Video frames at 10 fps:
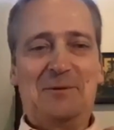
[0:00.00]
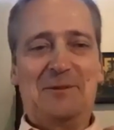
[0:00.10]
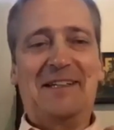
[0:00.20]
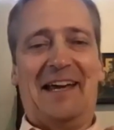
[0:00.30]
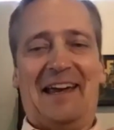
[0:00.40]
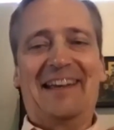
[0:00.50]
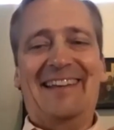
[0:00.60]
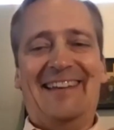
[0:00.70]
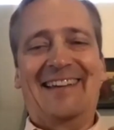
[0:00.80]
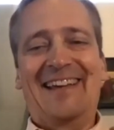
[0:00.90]
okay.
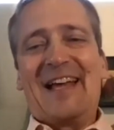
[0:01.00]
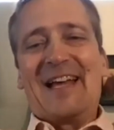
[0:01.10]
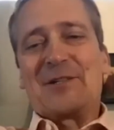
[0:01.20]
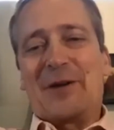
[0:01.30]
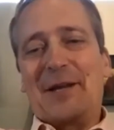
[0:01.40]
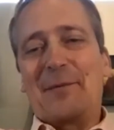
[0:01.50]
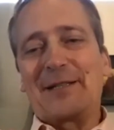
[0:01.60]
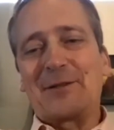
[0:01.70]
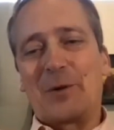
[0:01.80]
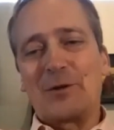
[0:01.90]
So anyway,
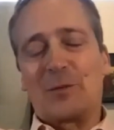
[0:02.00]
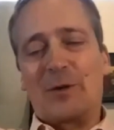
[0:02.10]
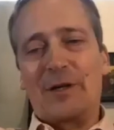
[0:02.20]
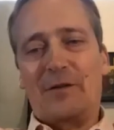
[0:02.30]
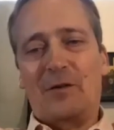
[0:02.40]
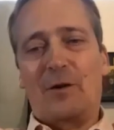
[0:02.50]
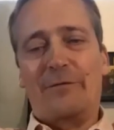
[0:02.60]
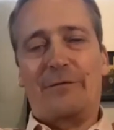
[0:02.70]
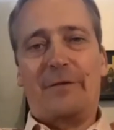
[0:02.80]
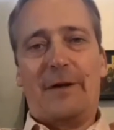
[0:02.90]
so what it's sort of,
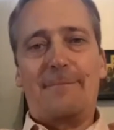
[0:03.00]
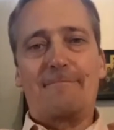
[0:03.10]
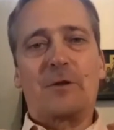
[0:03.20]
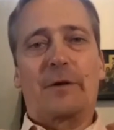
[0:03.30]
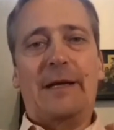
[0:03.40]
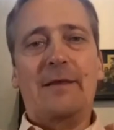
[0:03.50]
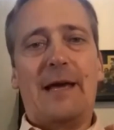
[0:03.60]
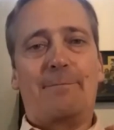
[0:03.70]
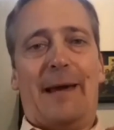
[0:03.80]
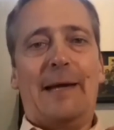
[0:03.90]
so in
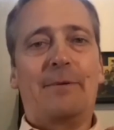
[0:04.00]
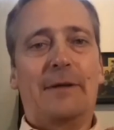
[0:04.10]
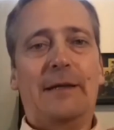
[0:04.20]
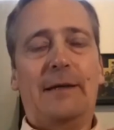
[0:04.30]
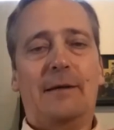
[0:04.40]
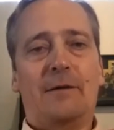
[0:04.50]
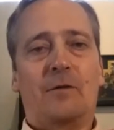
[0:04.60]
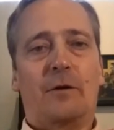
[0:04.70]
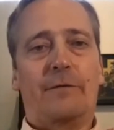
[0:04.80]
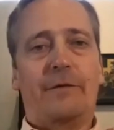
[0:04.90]
that paper, the
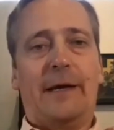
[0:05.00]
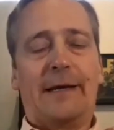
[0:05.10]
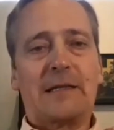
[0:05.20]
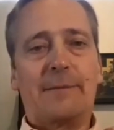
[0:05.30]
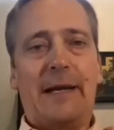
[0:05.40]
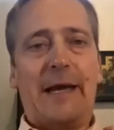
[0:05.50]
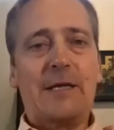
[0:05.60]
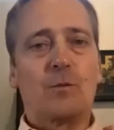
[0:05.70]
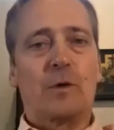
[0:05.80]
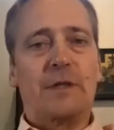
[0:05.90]
sort of the
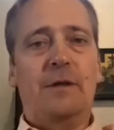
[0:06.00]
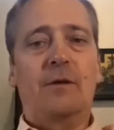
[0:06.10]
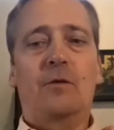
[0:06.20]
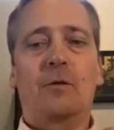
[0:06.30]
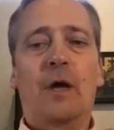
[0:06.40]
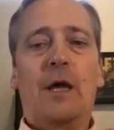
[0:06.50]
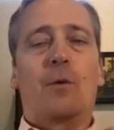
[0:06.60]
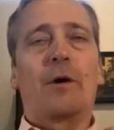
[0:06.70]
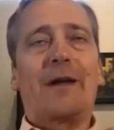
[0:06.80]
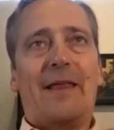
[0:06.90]
examination was into
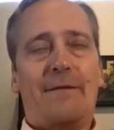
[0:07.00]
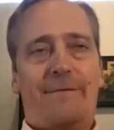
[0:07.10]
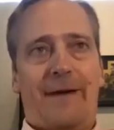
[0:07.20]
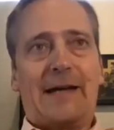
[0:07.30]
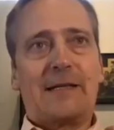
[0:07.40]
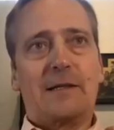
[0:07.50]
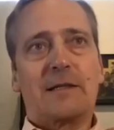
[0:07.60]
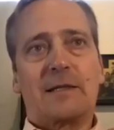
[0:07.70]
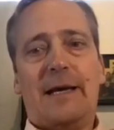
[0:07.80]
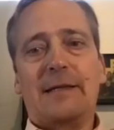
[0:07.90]
what are the
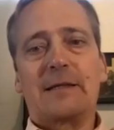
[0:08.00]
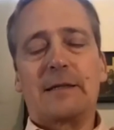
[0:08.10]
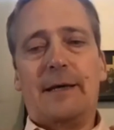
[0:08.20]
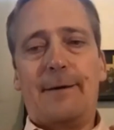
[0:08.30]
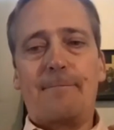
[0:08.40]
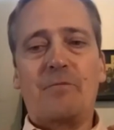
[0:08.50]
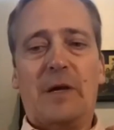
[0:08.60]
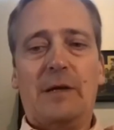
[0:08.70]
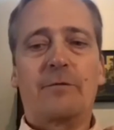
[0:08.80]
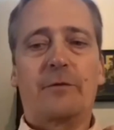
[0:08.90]
factors that
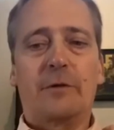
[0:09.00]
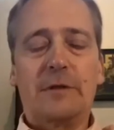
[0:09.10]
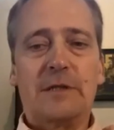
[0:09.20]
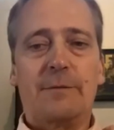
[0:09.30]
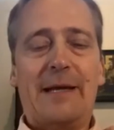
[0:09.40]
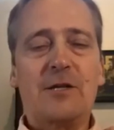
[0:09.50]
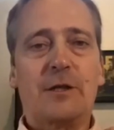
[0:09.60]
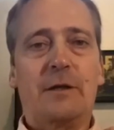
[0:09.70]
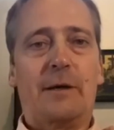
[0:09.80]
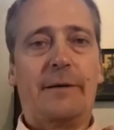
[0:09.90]
influence
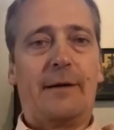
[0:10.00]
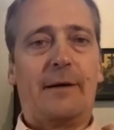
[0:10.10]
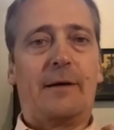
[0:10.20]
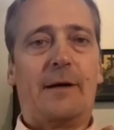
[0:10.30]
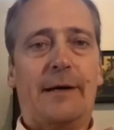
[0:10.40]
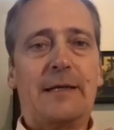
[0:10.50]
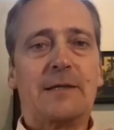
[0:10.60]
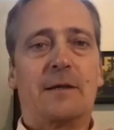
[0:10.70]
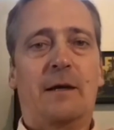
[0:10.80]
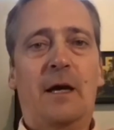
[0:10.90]
dementia. And I guess
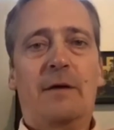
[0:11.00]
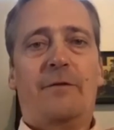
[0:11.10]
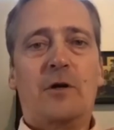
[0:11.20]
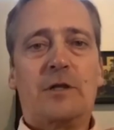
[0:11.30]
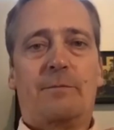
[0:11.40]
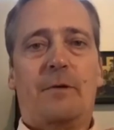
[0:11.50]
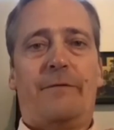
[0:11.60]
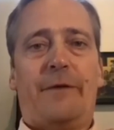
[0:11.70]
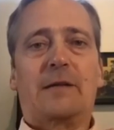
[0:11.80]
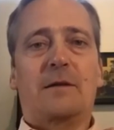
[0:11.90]
the first
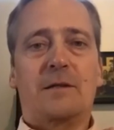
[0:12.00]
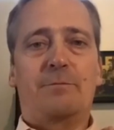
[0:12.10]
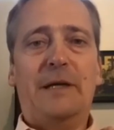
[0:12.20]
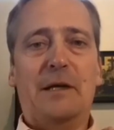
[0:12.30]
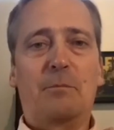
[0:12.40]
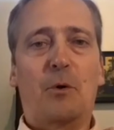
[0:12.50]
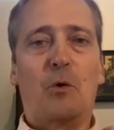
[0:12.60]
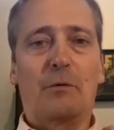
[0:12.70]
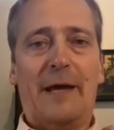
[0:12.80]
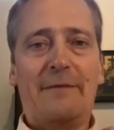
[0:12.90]
factor is being
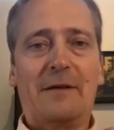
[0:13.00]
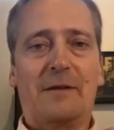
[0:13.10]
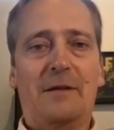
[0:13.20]
born, having